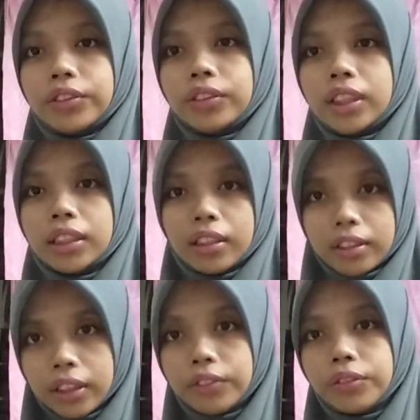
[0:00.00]
cookies
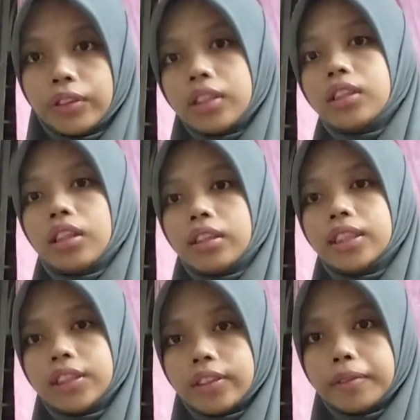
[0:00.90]
are covered with the
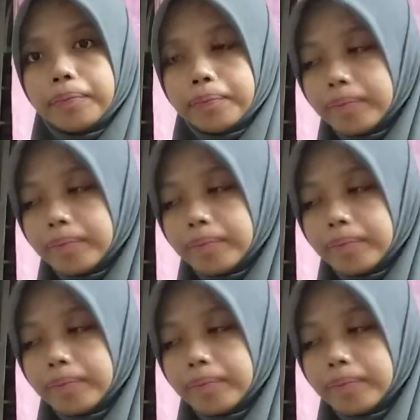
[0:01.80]
chocolate syrup.